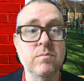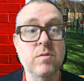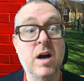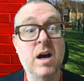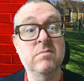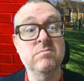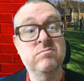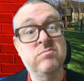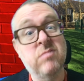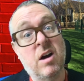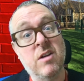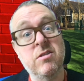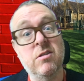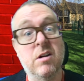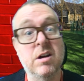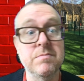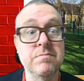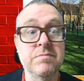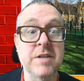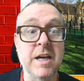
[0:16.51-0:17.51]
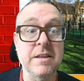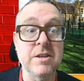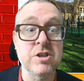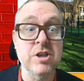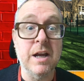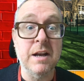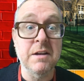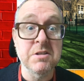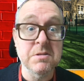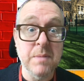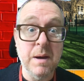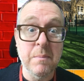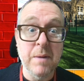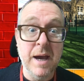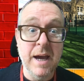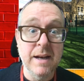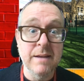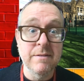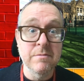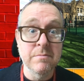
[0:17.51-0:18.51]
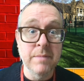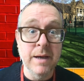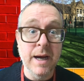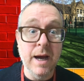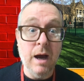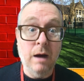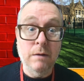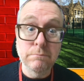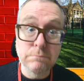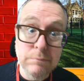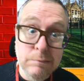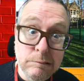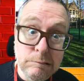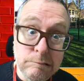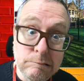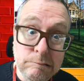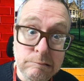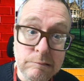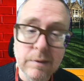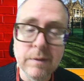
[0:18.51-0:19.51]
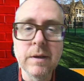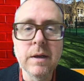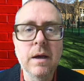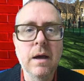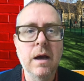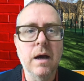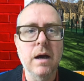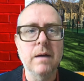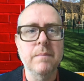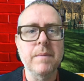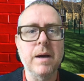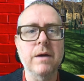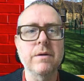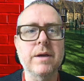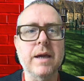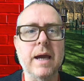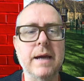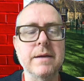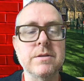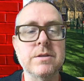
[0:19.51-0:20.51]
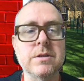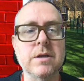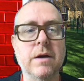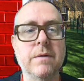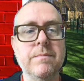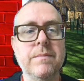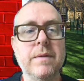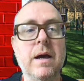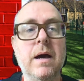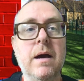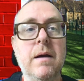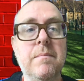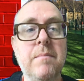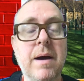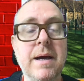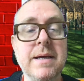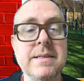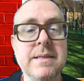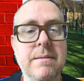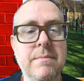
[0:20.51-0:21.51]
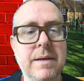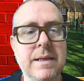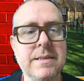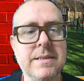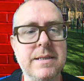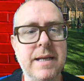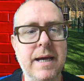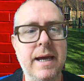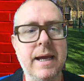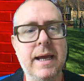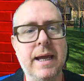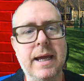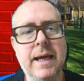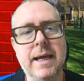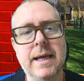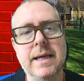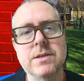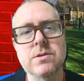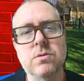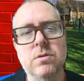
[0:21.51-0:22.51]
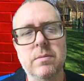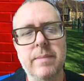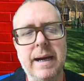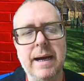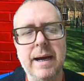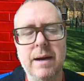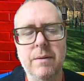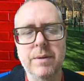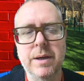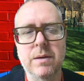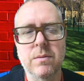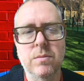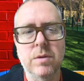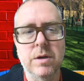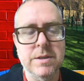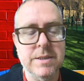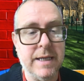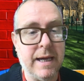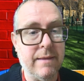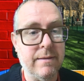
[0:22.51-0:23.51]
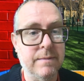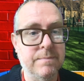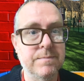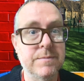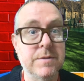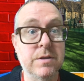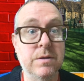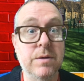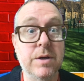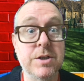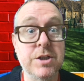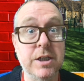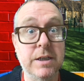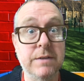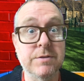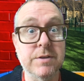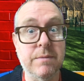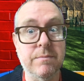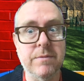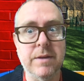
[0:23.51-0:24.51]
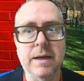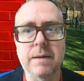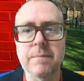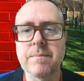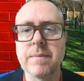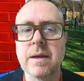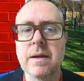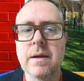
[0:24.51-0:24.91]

Well, I thought I'd take the challenge and make my head even bigger. Okay, so my assembly today is all about how we can work together to achieve something.